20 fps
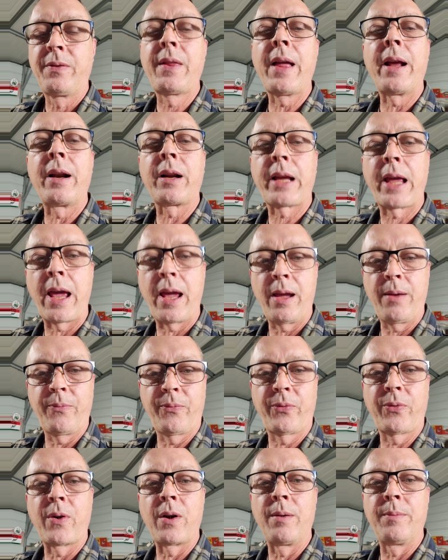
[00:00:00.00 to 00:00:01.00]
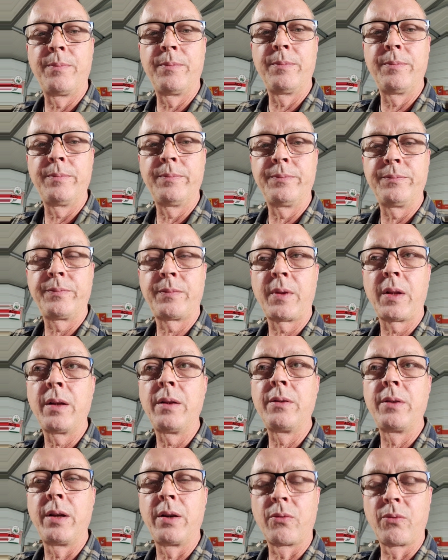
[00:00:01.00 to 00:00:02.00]
that came from
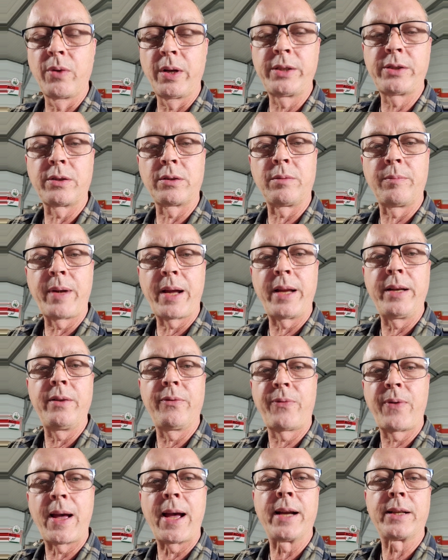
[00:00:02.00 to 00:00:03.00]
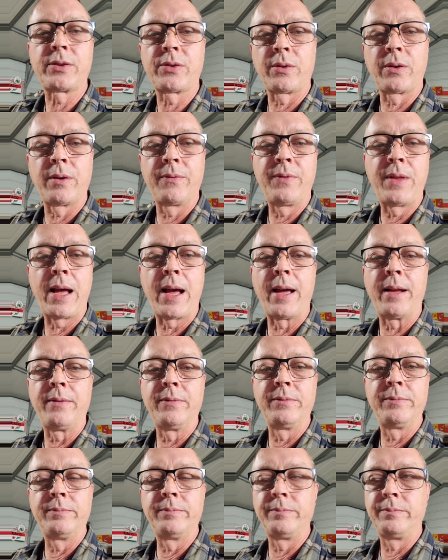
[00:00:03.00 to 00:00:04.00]
the original manufacturer of that
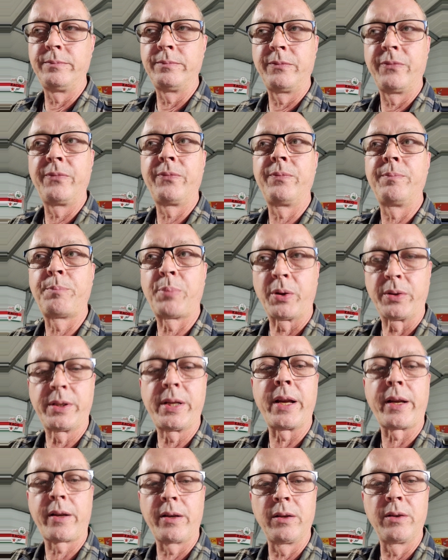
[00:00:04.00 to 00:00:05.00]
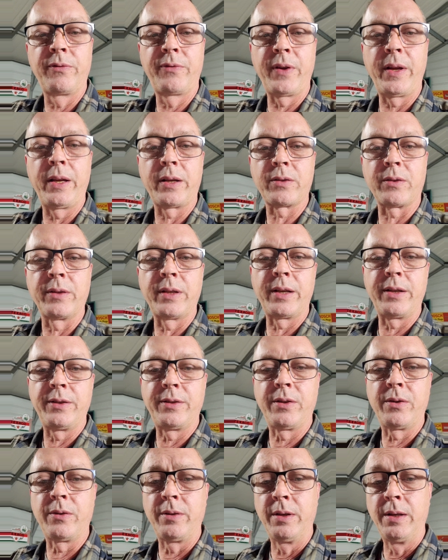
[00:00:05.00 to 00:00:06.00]
particular vehicle that you're
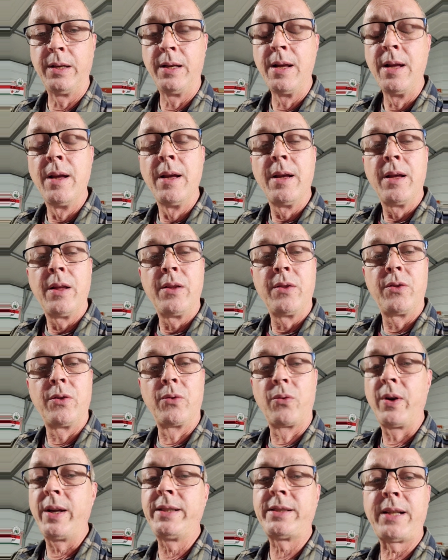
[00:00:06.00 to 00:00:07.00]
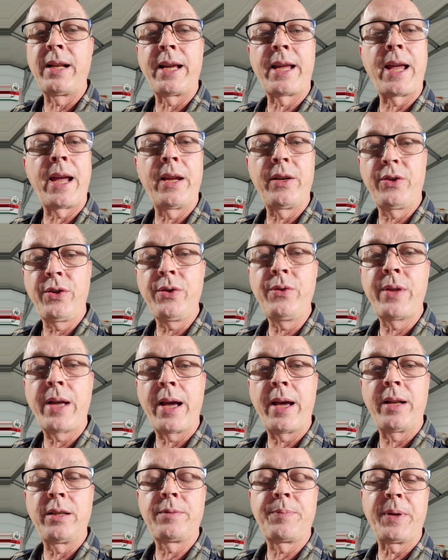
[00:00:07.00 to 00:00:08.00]
doing. The reason they can't do
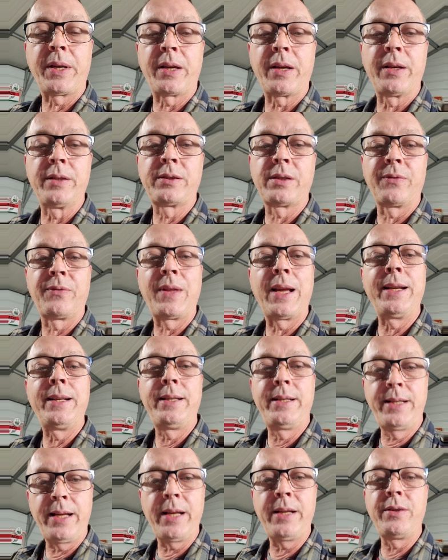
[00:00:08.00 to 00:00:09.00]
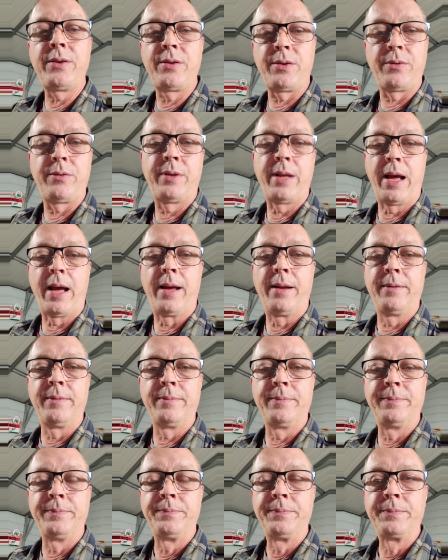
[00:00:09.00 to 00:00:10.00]
that is because if they did do that,
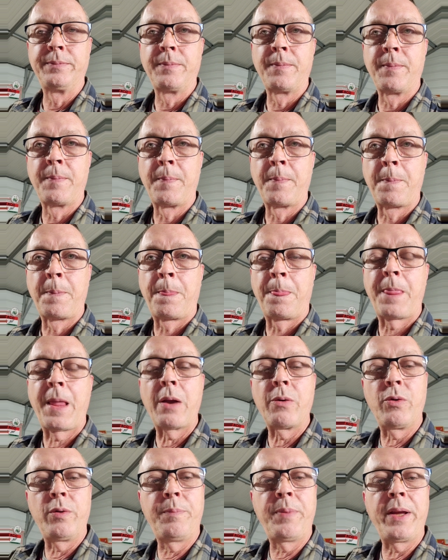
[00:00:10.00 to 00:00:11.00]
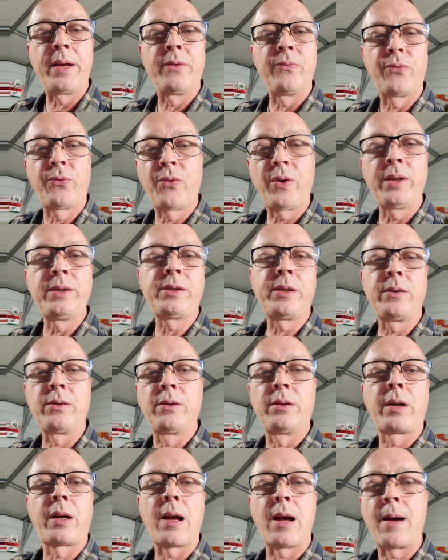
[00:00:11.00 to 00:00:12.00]
they would be infringing
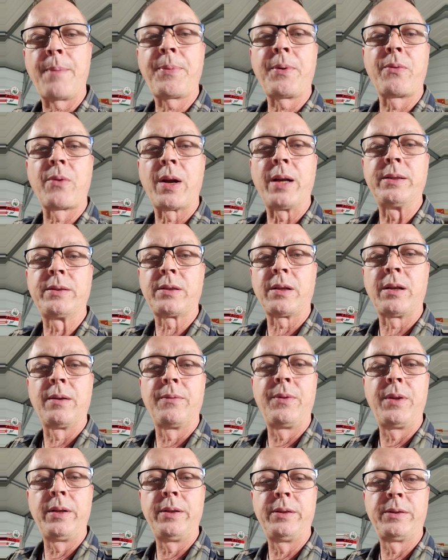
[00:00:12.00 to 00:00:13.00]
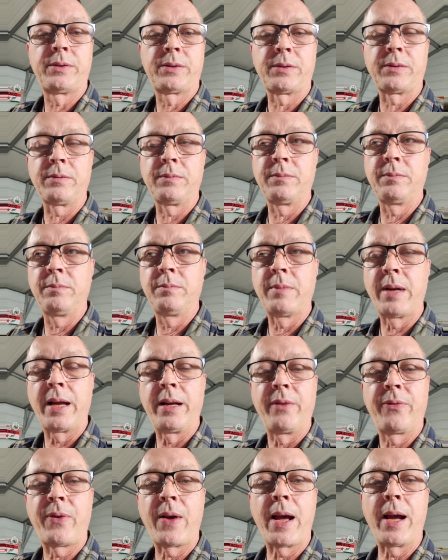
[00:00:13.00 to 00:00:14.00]
on the copyrights of these
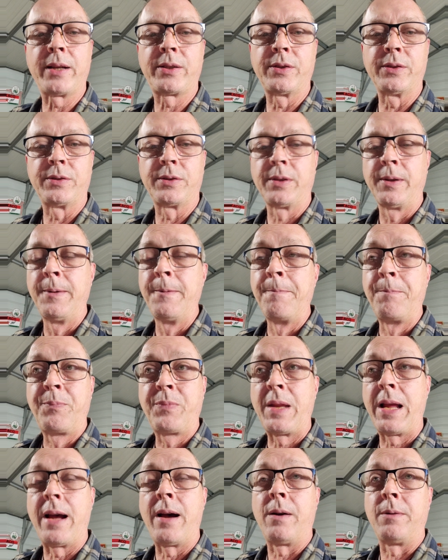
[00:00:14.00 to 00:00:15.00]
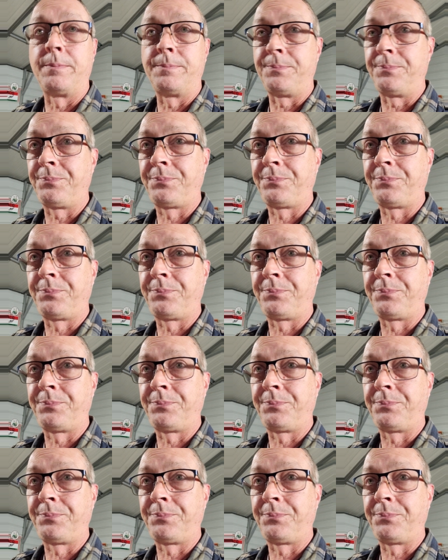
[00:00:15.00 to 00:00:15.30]
manufacturers. Now,